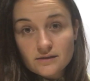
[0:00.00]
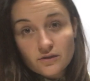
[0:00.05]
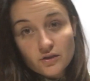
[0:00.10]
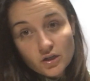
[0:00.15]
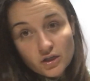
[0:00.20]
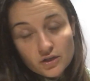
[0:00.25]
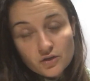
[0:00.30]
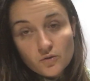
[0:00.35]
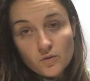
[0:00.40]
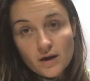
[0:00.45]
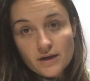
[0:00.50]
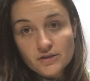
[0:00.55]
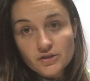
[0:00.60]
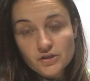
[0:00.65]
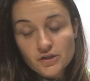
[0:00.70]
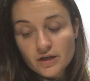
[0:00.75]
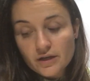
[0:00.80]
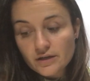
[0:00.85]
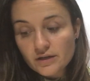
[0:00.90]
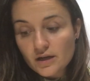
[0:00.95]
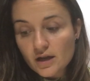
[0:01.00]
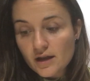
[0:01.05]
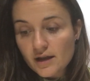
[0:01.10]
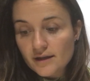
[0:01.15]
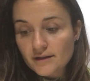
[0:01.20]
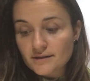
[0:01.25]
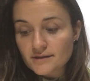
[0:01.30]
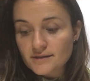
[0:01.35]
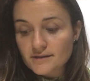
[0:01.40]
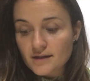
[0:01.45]
third question
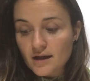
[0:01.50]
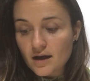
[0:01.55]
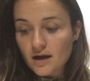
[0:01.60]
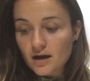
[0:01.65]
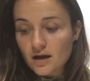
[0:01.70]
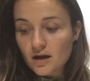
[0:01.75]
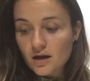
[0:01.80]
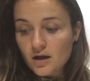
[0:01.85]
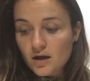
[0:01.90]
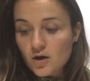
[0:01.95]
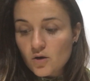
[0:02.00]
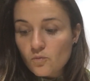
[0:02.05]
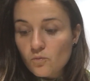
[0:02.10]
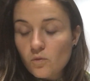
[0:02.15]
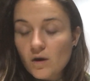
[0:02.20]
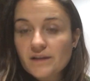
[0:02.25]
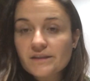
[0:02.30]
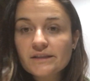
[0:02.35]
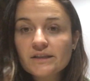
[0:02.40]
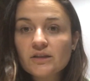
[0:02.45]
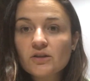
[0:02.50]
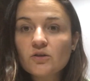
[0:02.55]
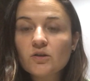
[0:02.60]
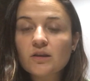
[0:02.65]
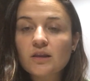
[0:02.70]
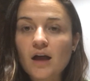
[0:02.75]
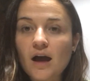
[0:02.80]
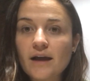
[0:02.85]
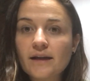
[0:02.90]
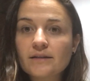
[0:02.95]
is, what do you
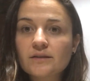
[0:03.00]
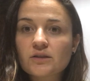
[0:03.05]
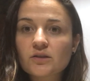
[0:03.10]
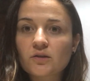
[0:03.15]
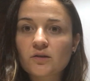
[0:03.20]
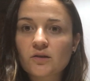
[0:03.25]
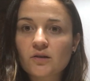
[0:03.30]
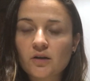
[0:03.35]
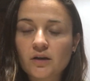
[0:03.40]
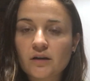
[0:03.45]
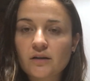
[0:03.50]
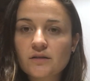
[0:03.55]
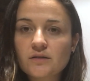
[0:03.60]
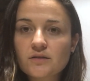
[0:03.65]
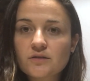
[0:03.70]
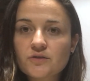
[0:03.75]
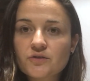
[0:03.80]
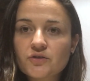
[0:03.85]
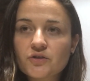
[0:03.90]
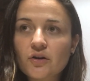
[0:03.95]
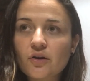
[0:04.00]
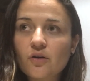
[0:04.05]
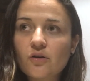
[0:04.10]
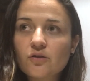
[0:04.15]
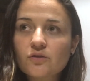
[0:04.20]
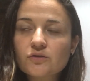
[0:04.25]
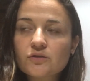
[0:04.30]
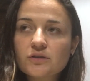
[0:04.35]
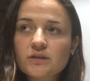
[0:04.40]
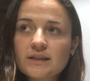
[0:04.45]
like to learn?
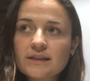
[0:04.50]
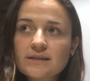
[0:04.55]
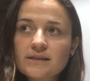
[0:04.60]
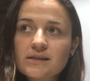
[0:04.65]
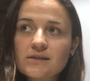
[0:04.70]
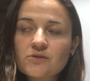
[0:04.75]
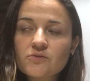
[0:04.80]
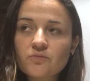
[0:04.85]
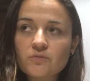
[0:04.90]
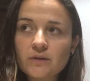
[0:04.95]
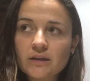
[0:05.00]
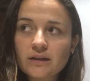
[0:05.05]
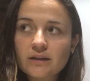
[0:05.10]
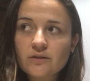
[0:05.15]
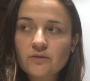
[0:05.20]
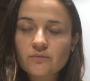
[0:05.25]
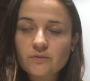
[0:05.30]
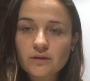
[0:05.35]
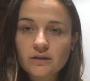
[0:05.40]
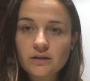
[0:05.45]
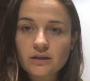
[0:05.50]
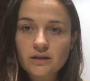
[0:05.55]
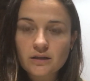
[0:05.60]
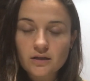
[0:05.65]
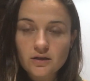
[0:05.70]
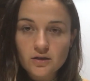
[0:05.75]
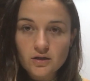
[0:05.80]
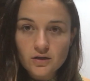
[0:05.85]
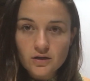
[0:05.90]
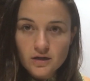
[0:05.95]
So this is
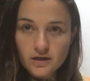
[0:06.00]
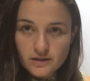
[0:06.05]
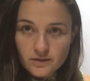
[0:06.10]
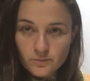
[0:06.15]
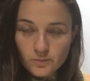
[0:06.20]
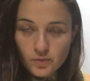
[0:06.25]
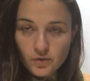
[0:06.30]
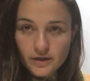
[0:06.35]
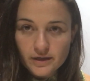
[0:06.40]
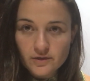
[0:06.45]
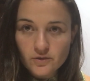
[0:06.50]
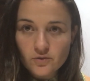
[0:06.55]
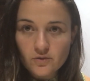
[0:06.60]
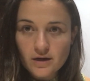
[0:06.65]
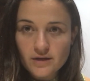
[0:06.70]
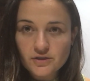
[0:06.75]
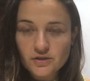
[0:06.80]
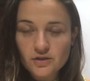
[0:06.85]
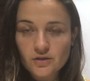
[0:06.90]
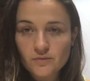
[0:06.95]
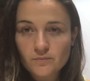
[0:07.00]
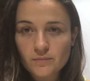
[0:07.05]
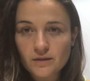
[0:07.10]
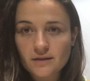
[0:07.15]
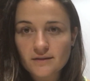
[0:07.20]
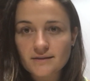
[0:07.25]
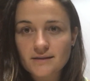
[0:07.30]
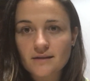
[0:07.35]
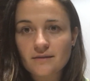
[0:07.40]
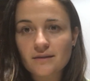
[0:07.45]
really an important question
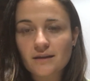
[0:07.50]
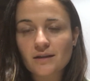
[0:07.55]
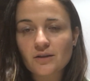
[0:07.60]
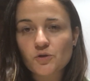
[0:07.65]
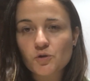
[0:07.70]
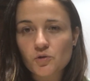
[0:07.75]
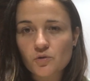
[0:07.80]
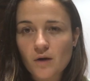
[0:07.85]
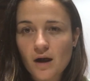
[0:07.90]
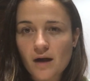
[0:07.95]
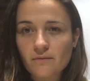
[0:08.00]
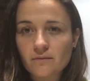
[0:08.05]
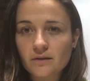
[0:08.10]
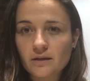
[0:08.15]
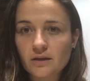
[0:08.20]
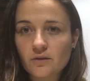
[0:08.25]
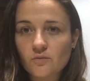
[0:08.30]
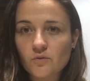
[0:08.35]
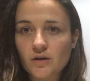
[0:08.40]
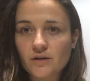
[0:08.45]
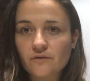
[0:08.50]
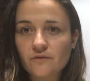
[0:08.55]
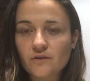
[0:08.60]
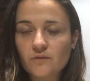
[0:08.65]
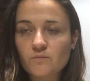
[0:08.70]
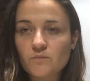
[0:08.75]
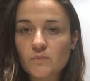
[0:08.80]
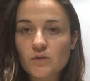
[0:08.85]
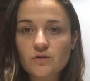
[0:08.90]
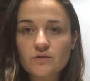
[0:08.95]
because I think traveling, one of
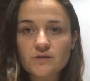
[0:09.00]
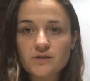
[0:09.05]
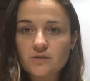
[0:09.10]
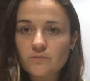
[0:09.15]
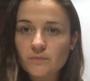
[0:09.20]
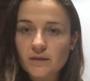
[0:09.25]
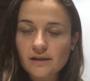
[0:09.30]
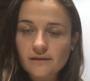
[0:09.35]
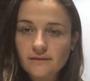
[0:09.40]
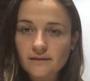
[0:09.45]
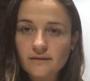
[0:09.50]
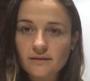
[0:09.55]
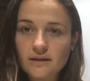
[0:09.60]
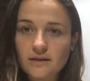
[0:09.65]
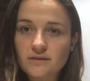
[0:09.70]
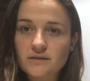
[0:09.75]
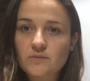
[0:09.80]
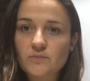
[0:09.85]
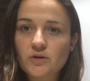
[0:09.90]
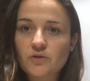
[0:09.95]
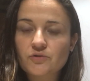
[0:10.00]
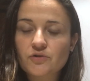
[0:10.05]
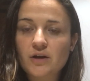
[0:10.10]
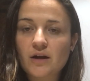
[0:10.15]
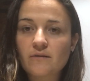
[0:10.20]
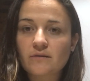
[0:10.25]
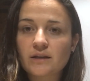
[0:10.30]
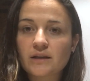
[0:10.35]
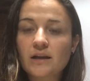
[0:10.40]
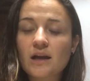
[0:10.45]
the most amazing things about
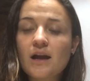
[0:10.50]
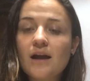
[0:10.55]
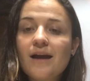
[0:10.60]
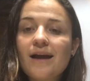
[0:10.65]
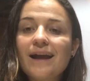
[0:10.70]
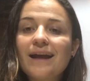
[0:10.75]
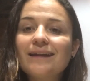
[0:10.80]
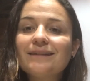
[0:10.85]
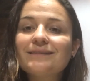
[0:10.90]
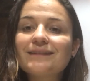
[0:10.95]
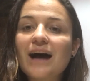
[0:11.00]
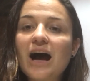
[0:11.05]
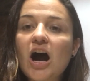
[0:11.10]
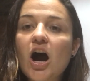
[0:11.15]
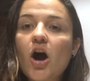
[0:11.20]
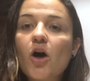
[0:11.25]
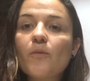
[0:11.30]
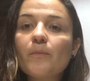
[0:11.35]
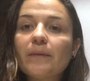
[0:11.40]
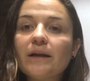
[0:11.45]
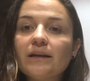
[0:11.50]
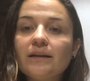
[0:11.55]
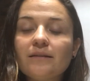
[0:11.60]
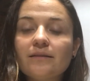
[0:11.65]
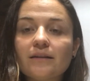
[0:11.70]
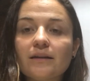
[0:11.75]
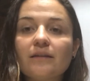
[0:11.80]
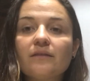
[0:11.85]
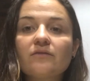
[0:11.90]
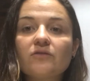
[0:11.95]
traveling is how
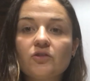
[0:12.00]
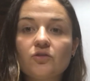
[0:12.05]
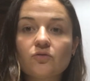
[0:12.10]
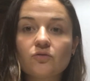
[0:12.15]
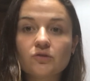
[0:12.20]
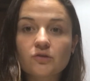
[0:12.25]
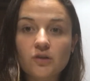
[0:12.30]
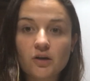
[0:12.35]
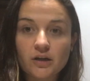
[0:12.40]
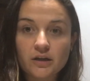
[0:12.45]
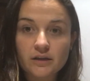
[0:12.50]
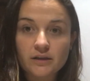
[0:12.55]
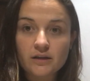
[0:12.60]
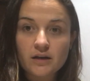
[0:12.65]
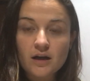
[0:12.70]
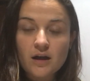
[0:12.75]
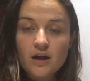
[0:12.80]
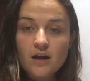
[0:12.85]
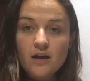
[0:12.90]
many things you learn